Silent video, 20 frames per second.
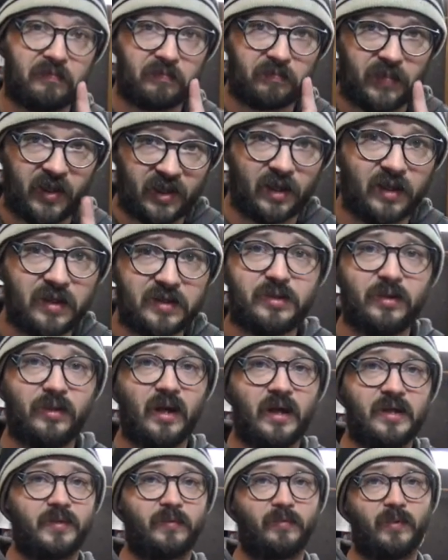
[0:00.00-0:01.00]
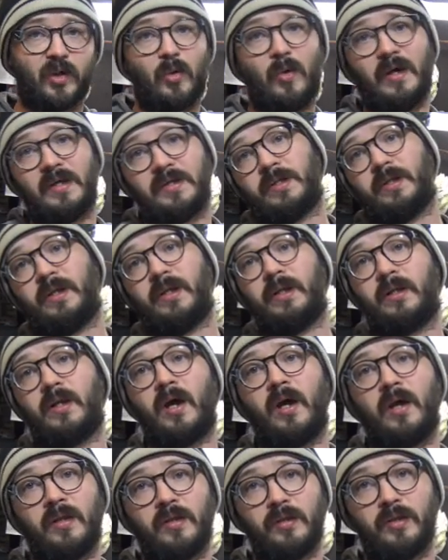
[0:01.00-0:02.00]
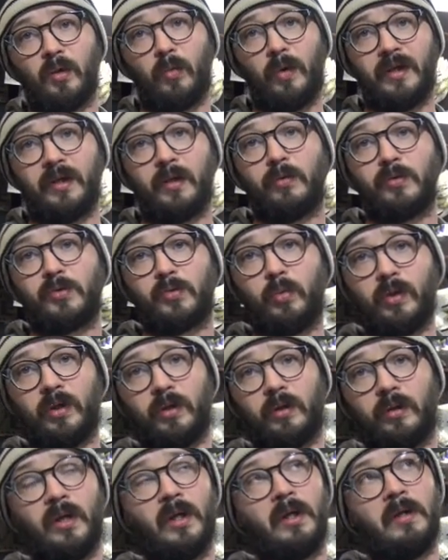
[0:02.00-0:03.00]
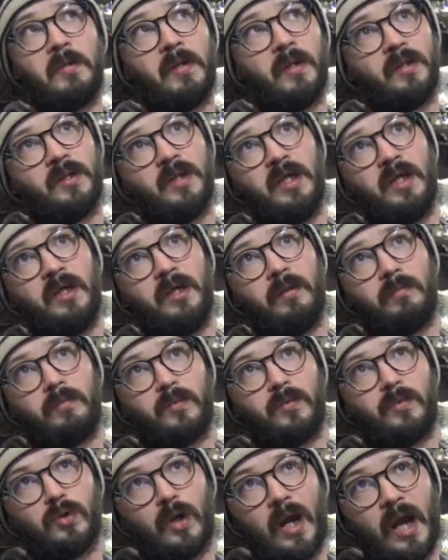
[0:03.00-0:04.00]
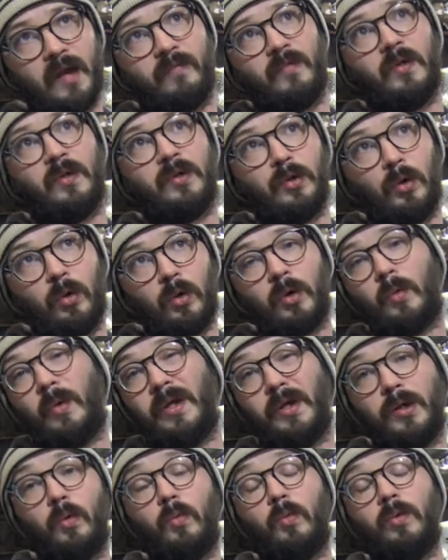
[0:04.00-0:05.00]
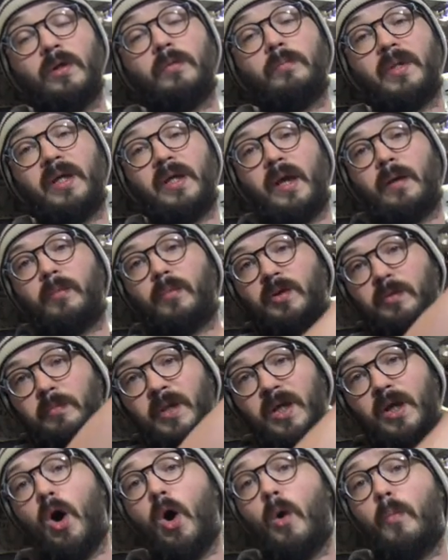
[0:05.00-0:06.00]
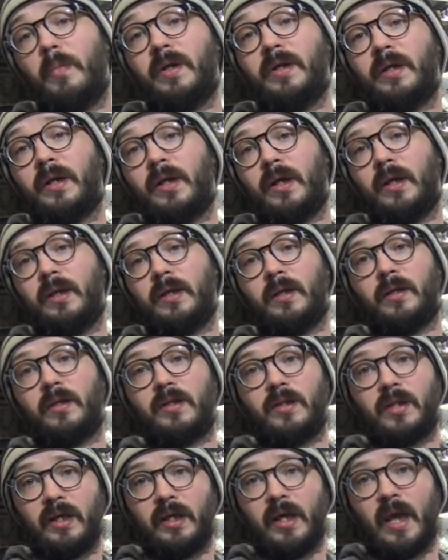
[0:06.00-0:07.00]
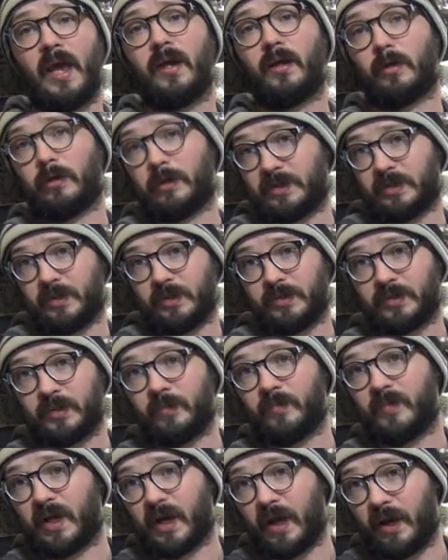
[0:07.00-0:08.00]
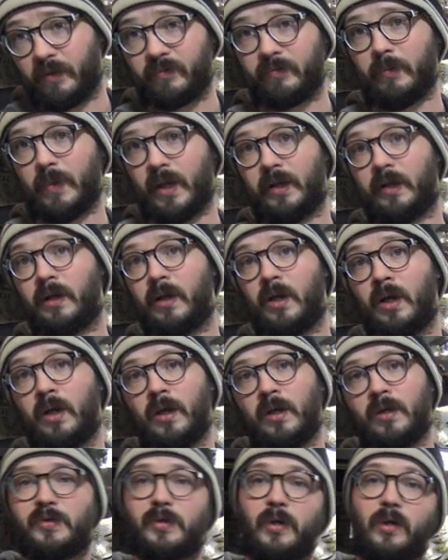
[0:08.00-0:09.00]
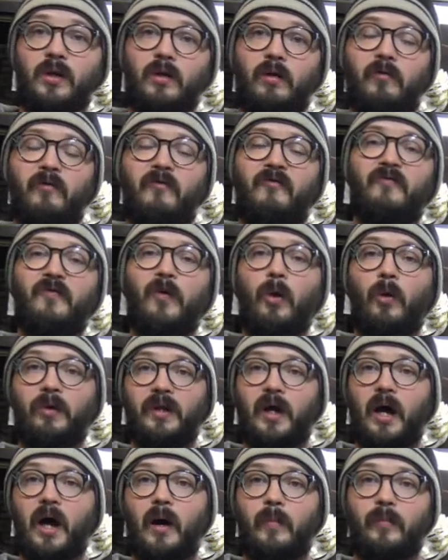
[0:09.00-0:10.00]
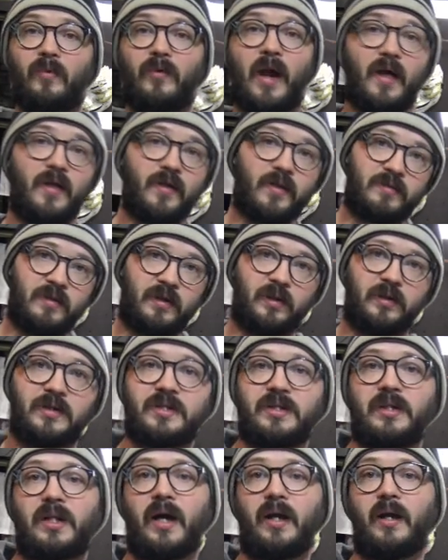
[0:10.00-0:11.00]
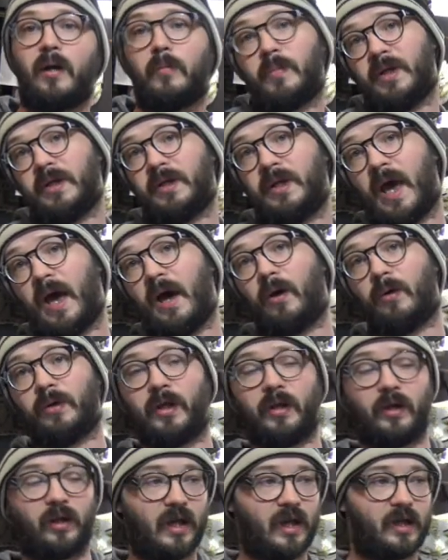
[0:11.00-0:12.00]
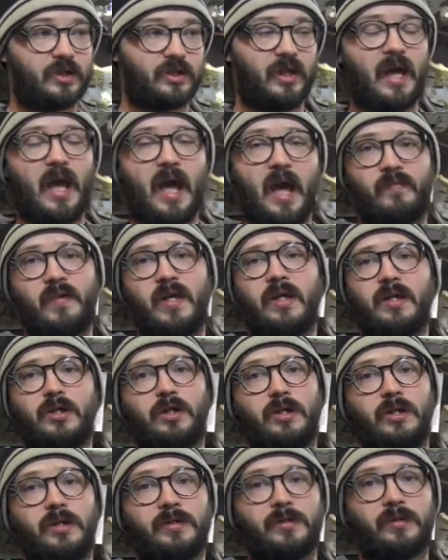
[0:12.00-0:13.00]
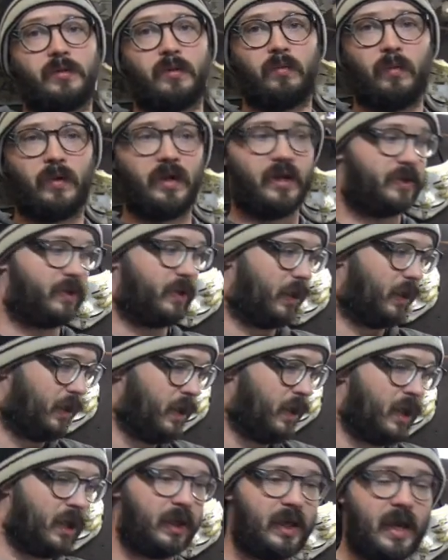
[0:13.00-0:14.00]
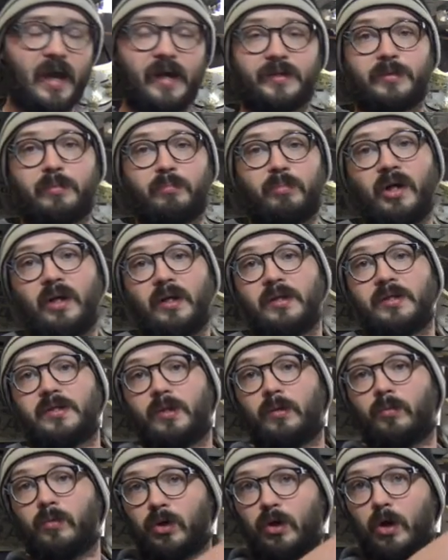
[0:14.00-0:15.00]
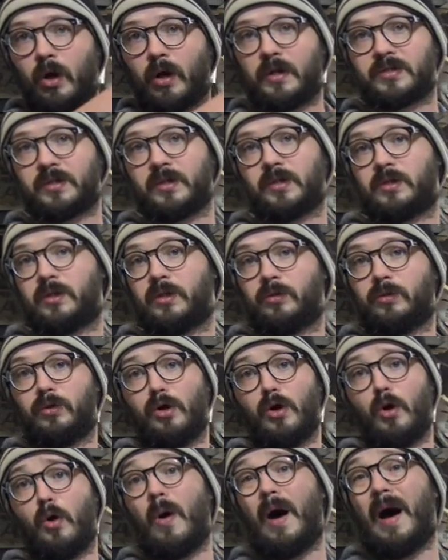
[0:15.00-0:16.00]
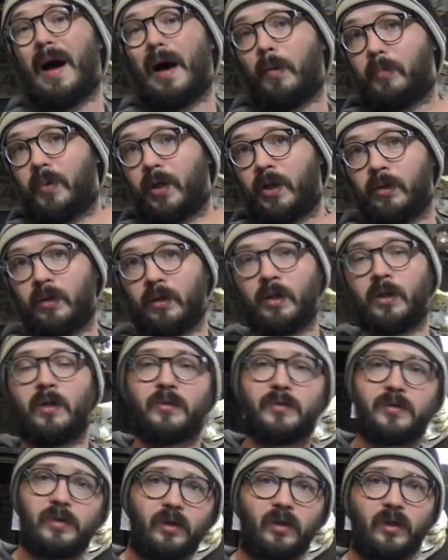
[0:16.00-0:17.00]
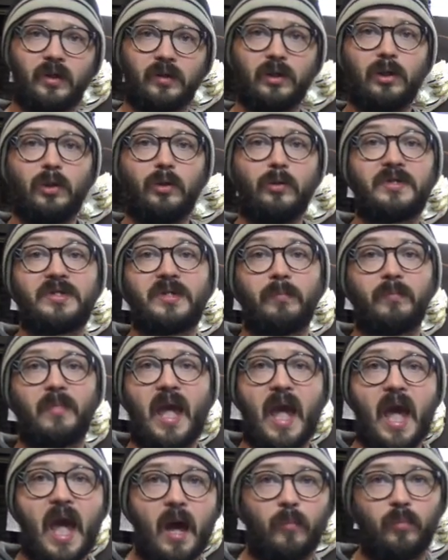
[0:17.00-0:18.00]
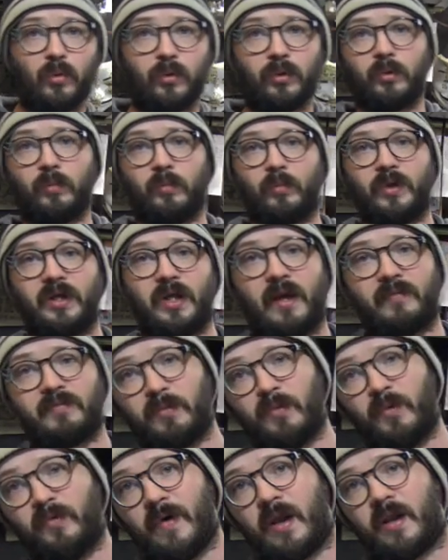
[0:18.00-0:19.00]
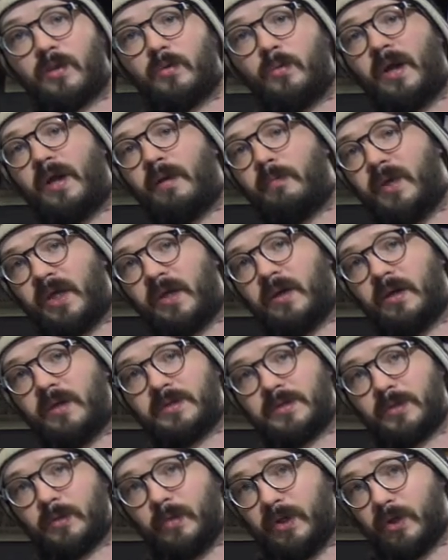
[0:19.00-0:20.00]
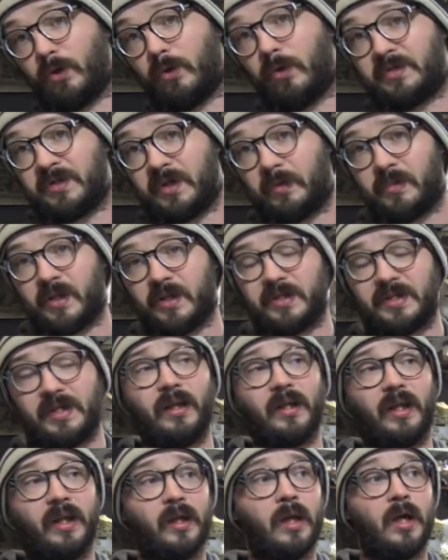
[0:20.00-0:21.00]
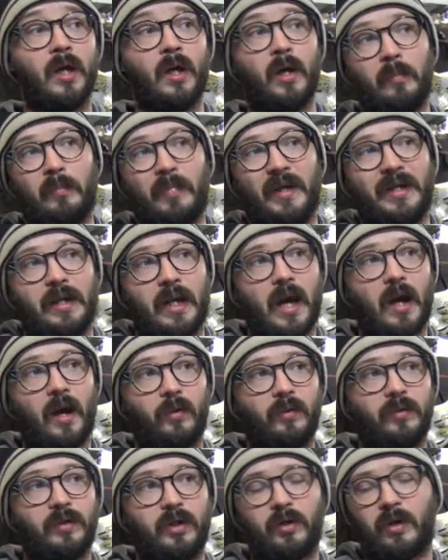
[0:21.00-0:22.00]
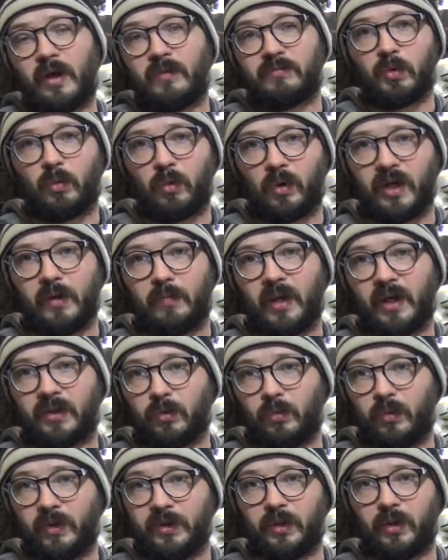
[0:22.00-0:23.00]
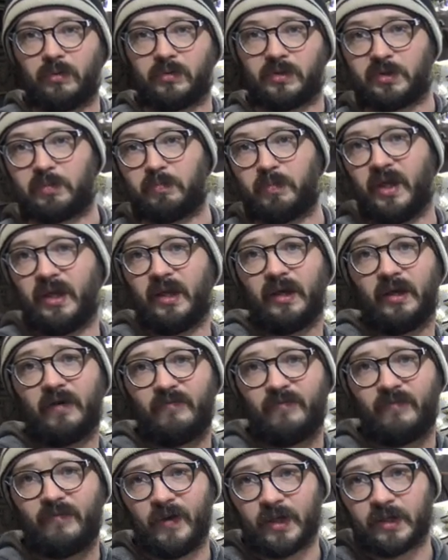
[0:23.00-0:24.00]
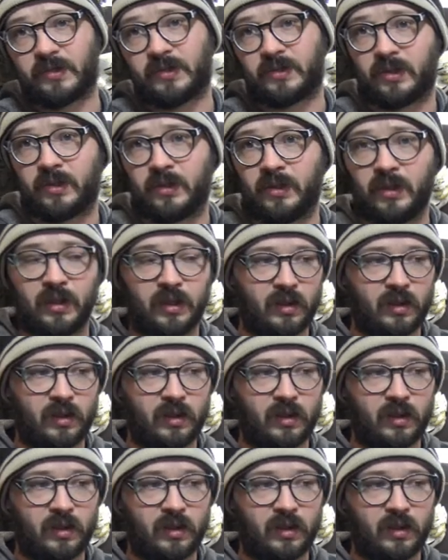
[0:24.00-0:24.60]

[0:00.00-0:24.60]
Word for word: because you guys have requested it, the windows will the driver door window will be able to be opened in the anchor system that I've made. So it'll fold up rather than slide up and down. It'll actually have hinges with gas springs that will cause it to go up. So you'll lose some cab room when you have to move out of the way because the window goes up to the ceiling, but now you don't have to worry about the window just being a fixed